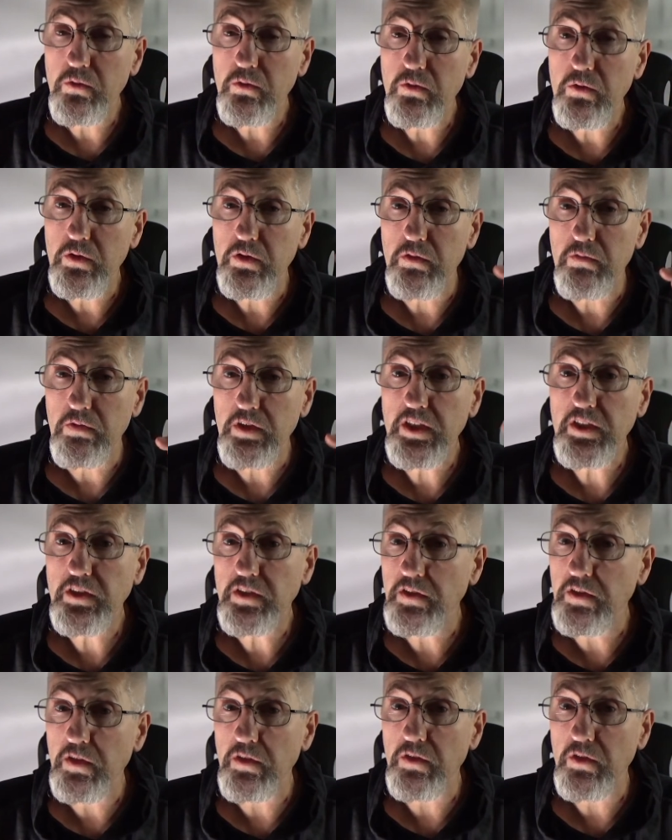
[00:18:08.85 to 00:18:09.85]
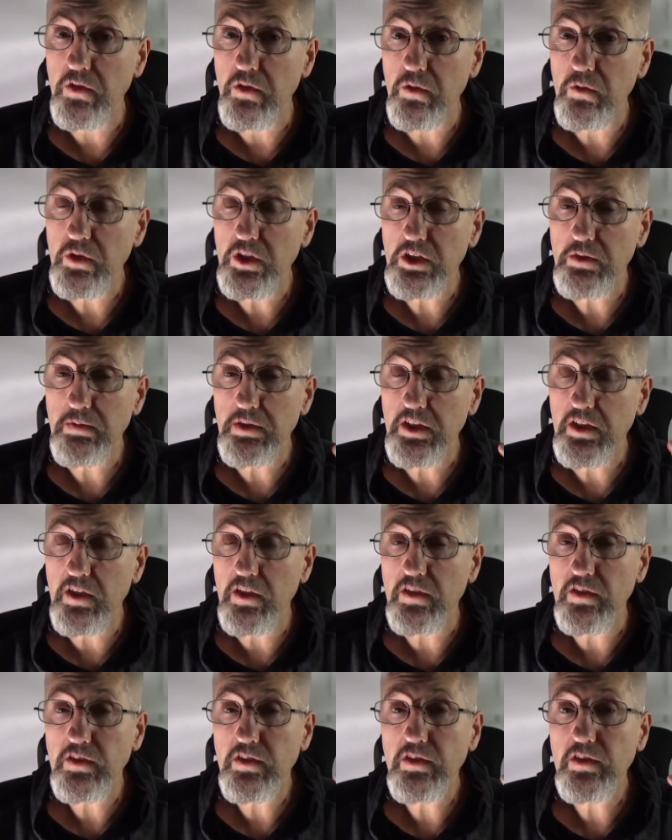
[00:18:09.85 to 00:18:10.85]
And the reason they're new is
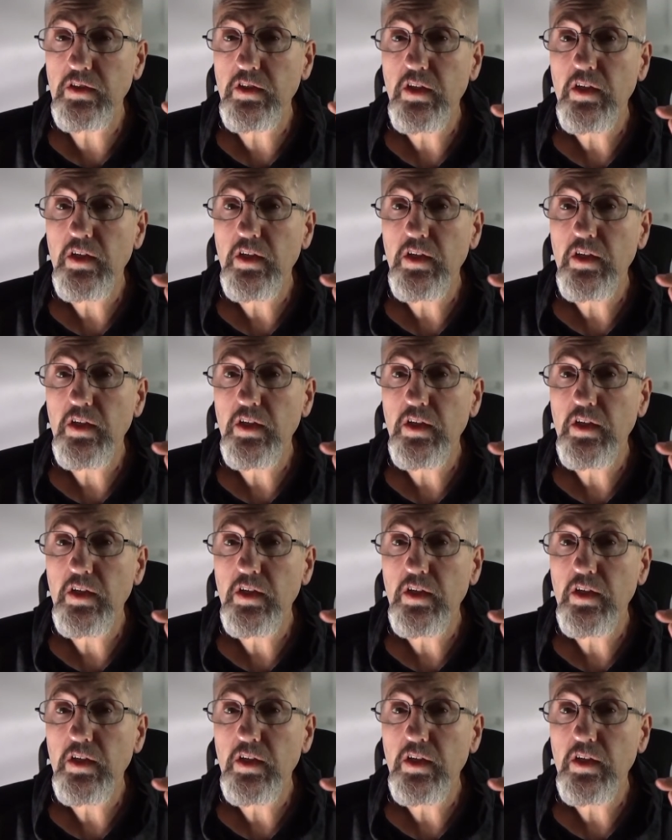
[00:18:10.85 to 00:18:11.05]
because